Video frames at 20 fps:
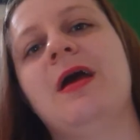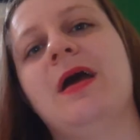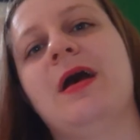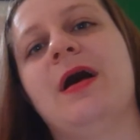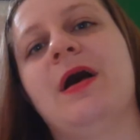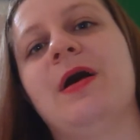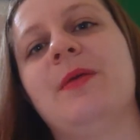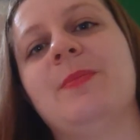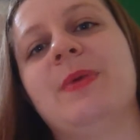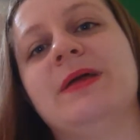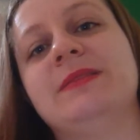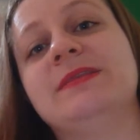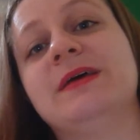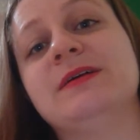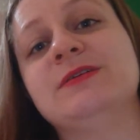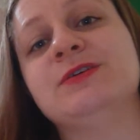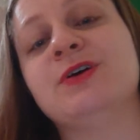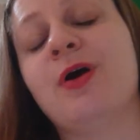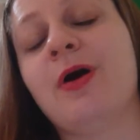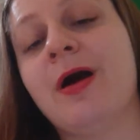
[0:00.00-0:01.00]
um, at
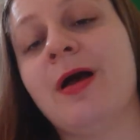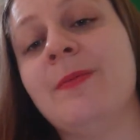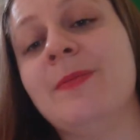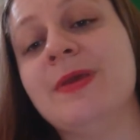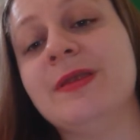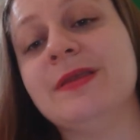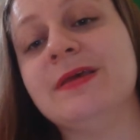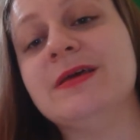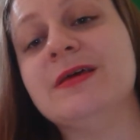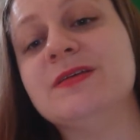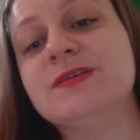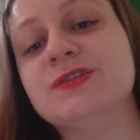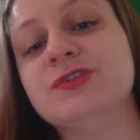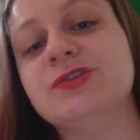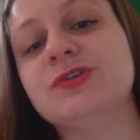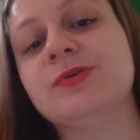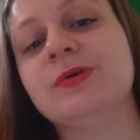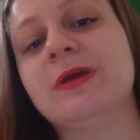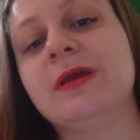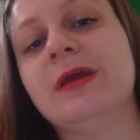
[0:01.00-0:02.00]
that time in
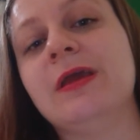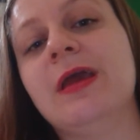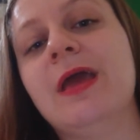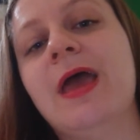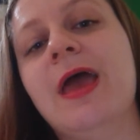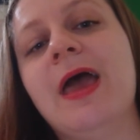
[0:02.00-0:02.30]
history